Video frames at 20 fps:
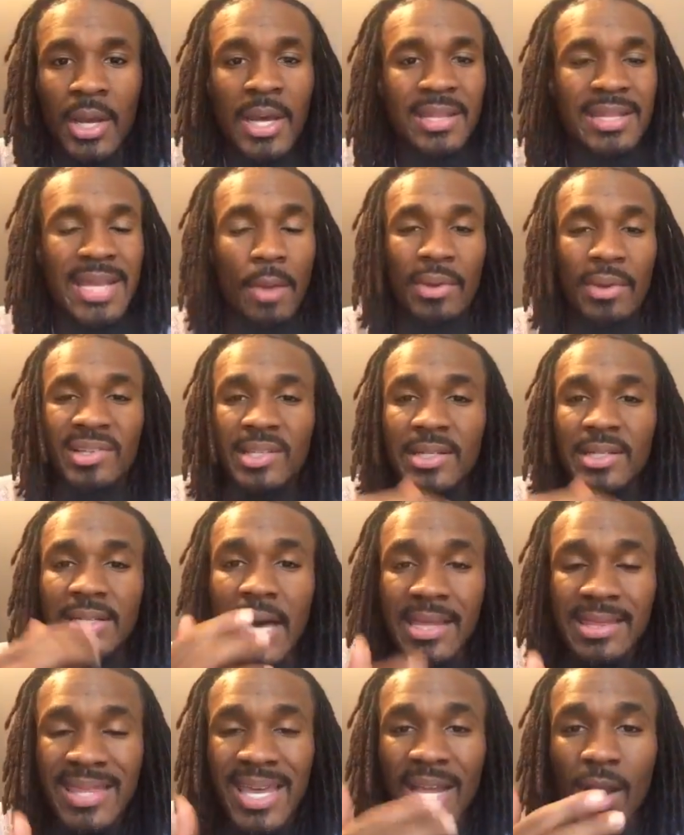There is
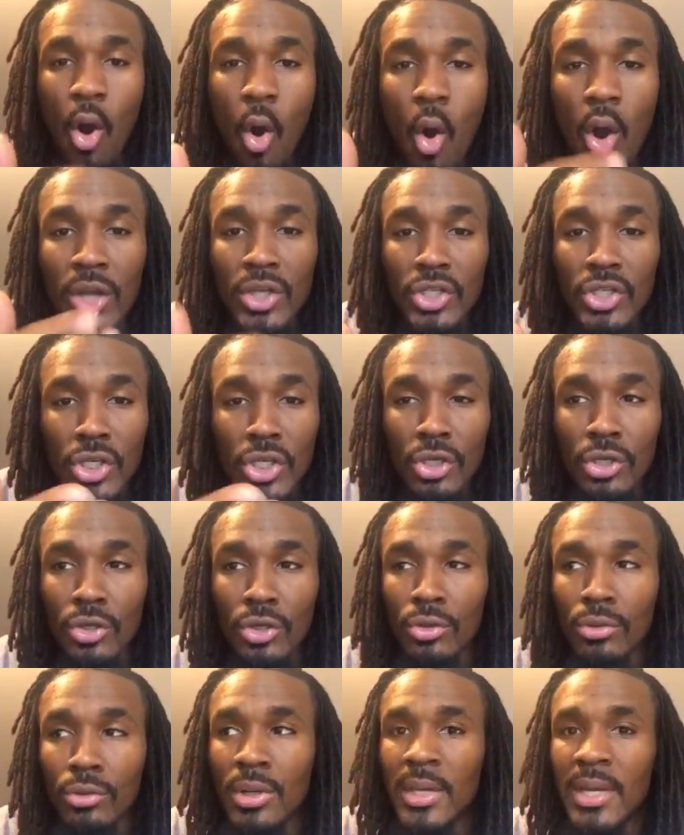nothing on
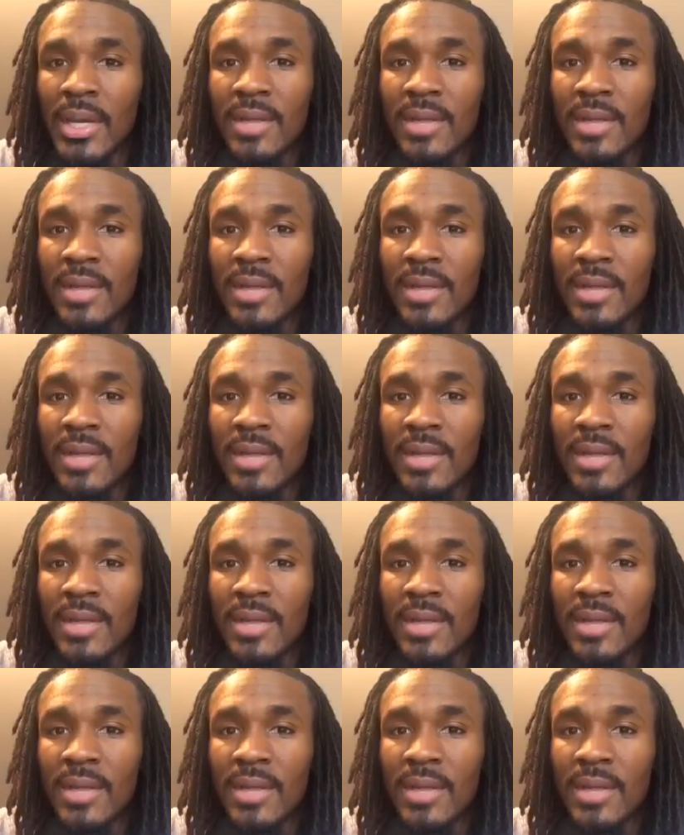you